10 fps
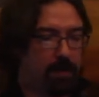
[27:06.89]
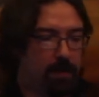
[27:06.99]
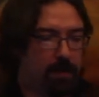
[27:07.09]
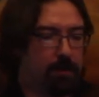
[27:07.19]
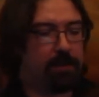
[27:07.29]

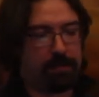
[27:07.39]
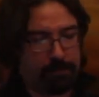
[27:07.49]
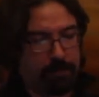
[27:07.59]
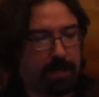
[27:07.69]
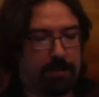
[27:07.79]
Um,
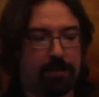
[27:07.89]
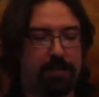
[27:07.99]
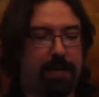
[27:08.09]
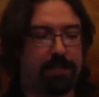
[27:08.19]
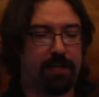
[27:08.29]
and again,
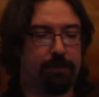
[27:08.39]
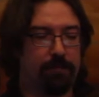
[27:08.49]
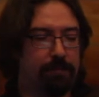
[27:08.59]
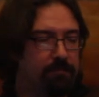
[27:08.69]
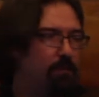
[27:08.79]
there's that
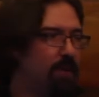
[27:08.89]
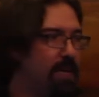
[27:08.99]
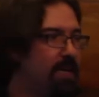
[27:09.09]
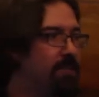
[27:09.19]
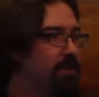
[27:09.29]
example. Pretty
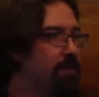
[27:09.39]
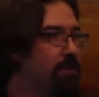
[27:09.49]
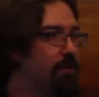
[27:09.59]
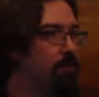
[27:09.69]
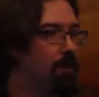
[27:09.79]
easy to
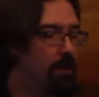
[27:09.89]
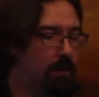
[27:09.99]
do.